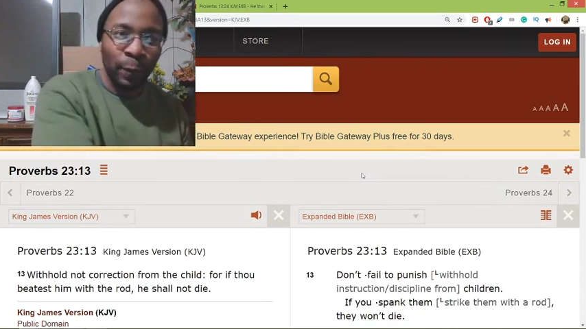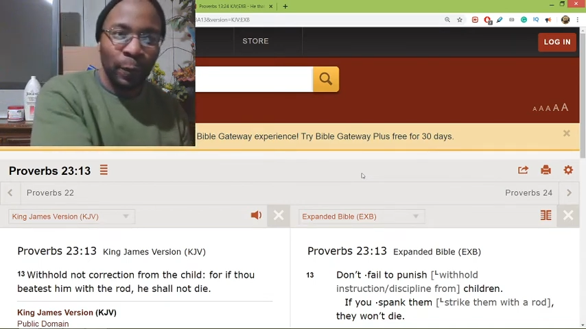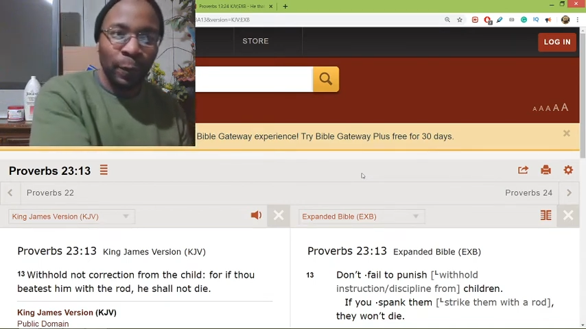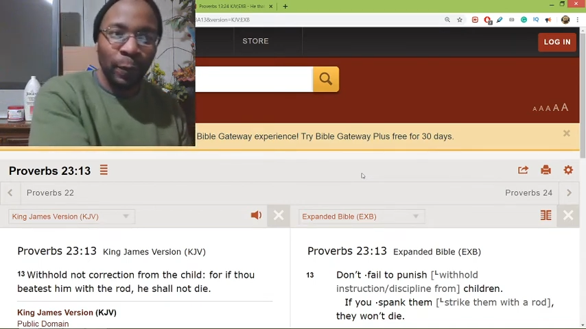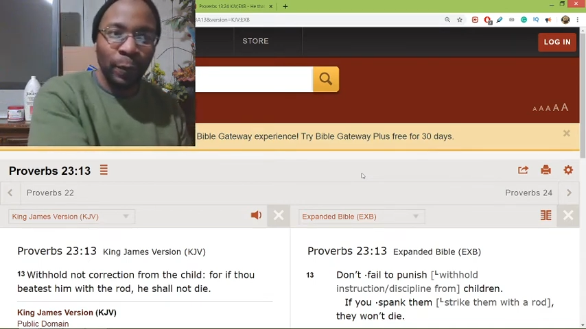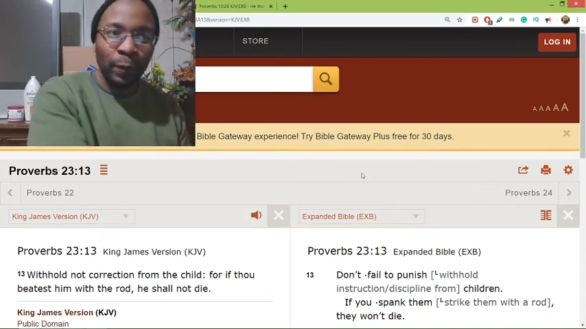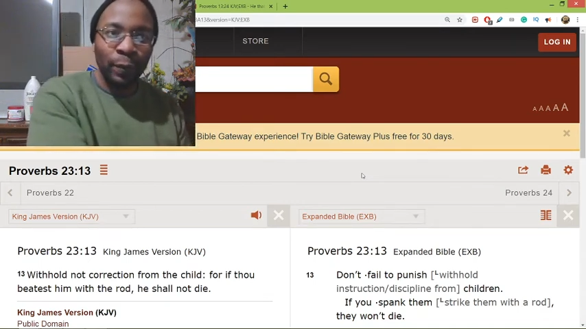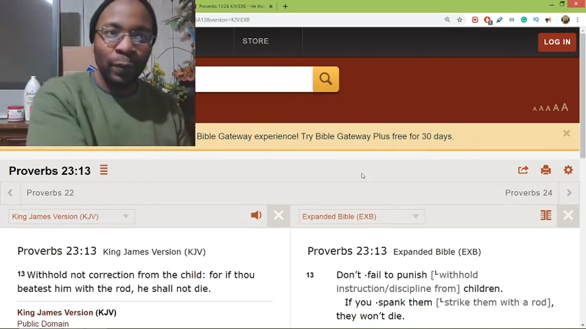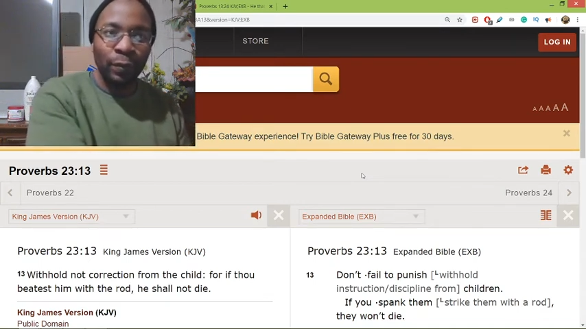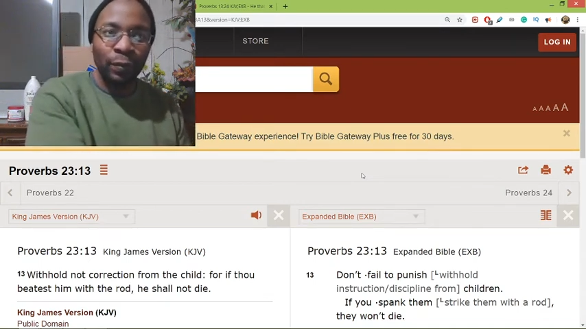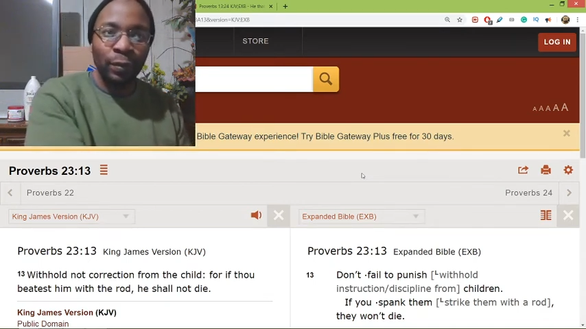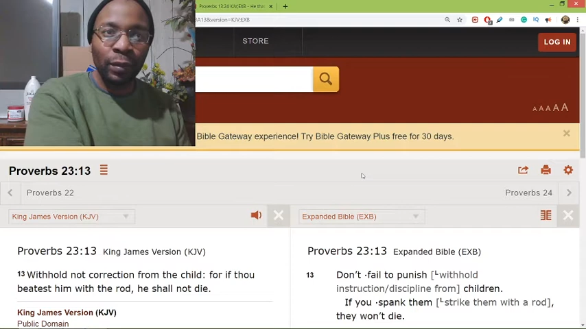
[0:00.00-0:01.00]

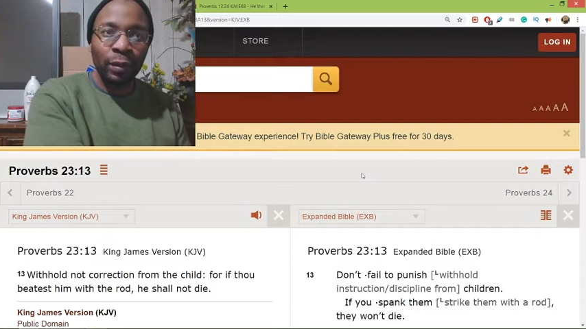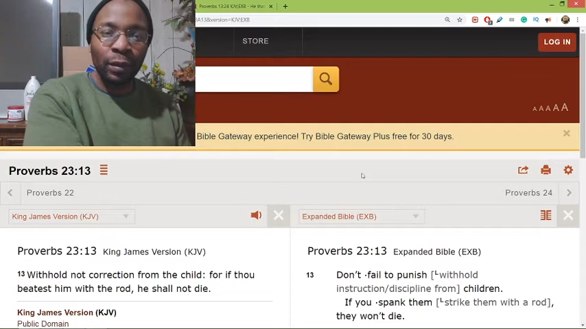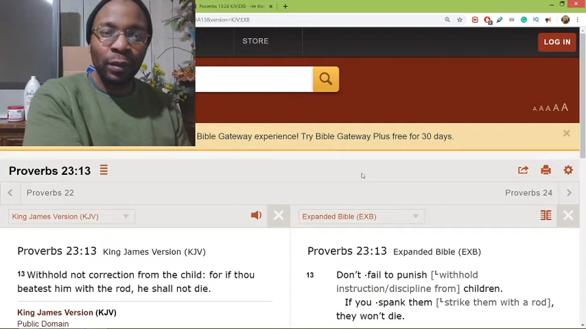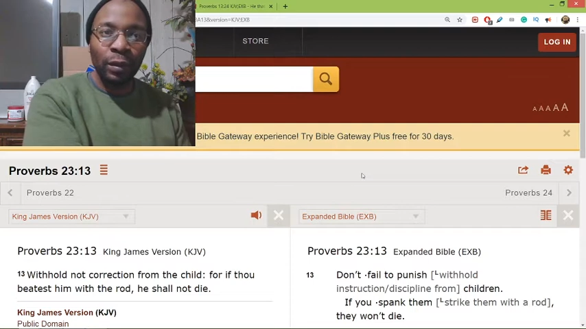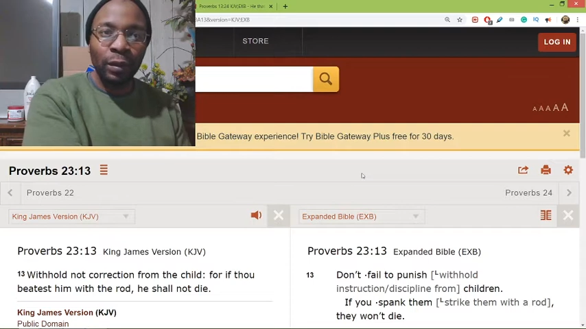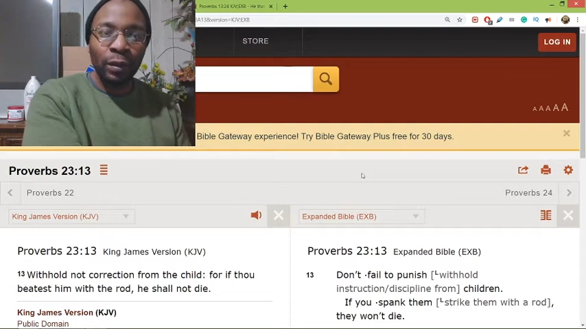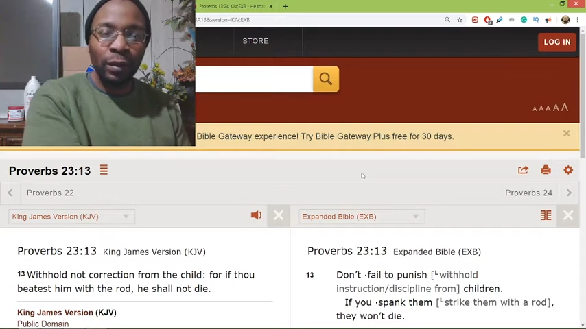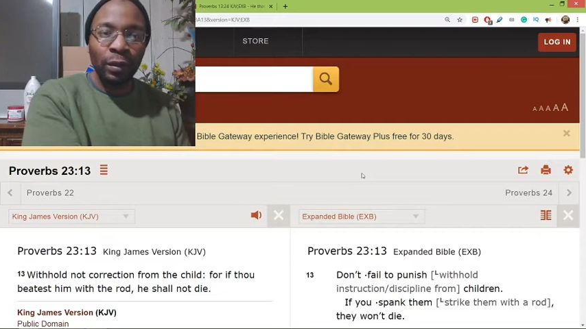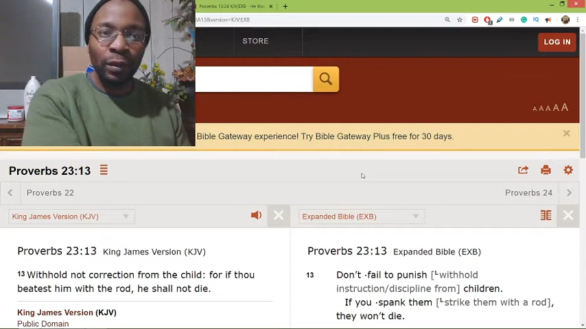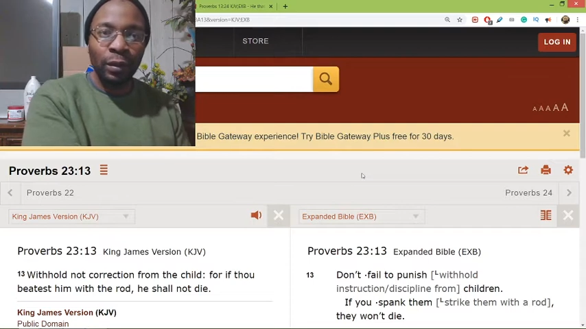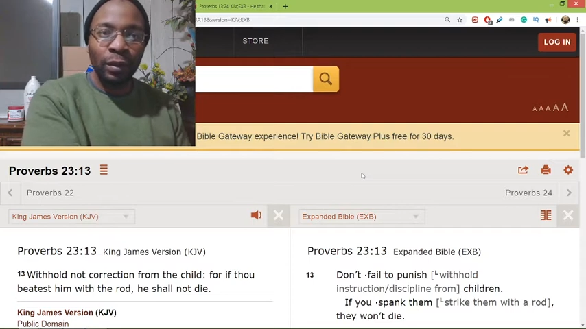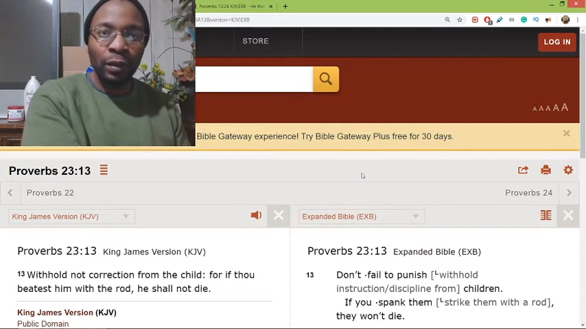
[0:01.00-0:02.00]

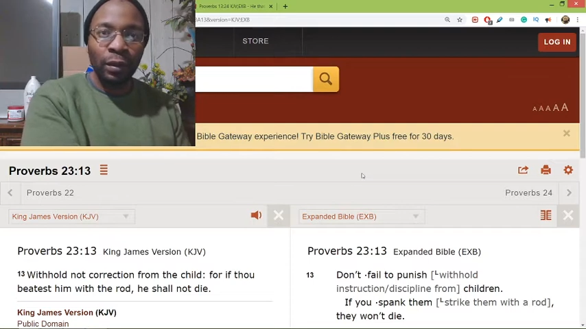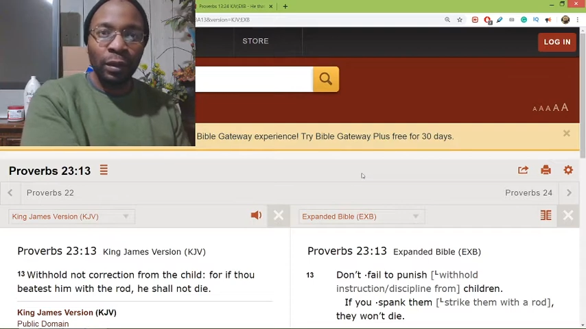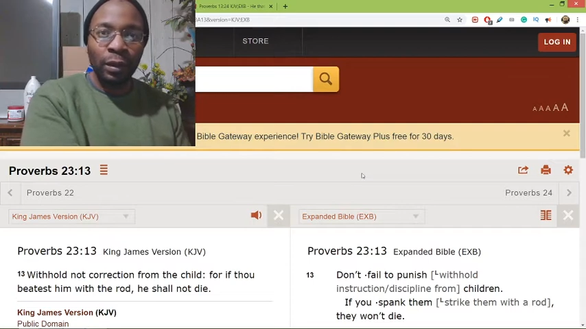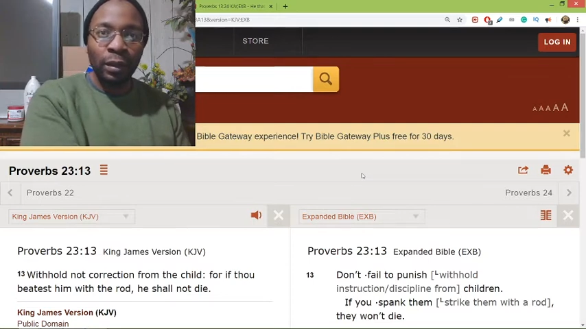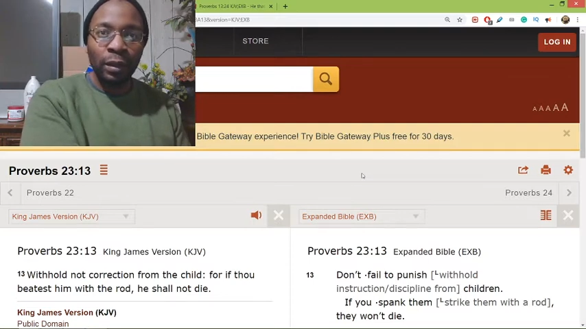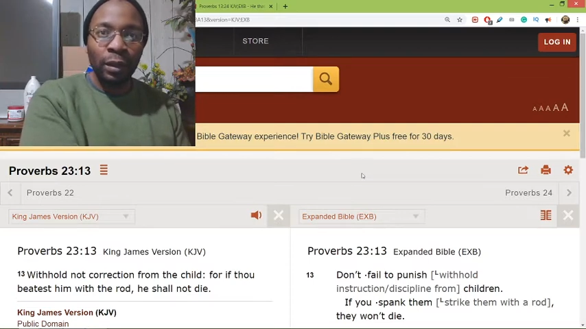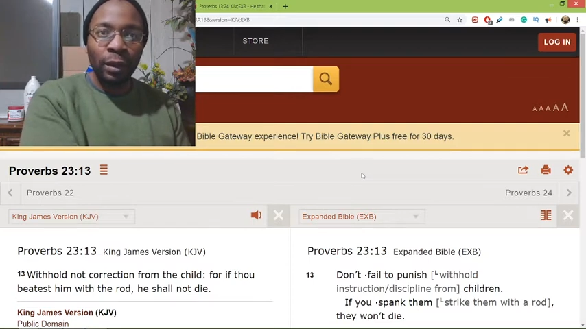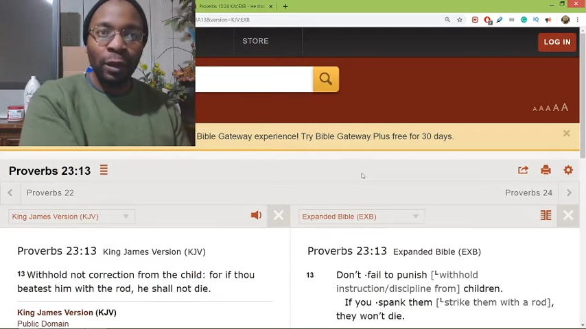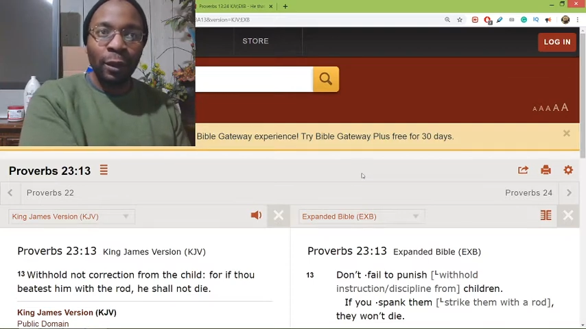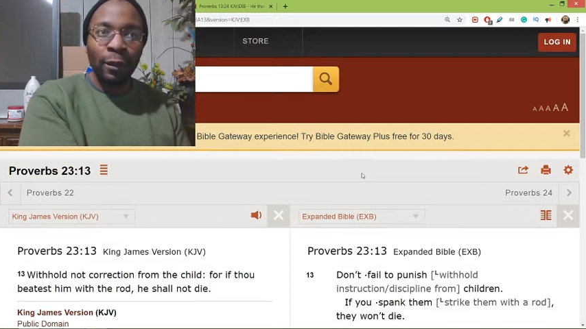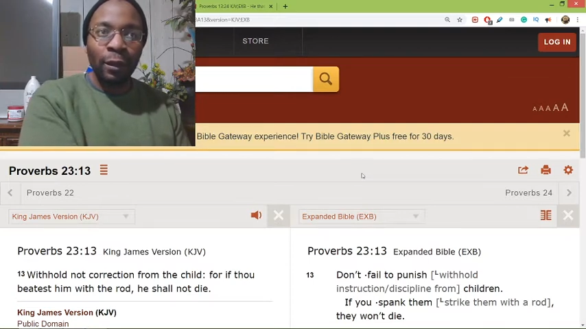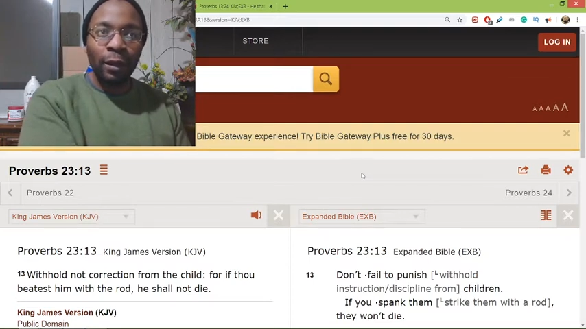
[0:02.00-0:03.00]

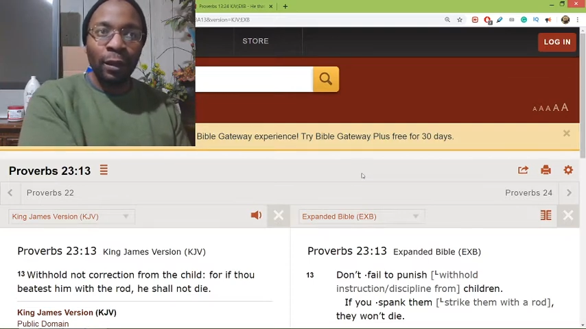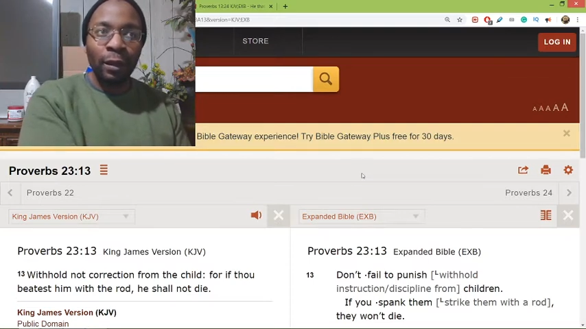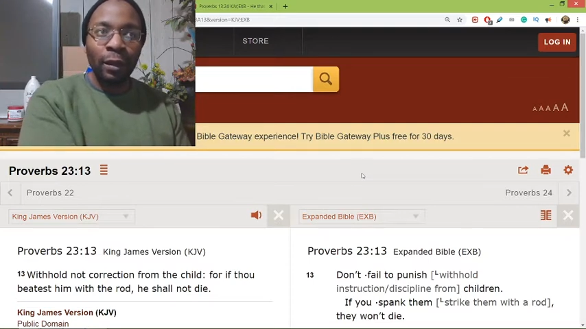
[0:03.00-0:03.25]
(silence)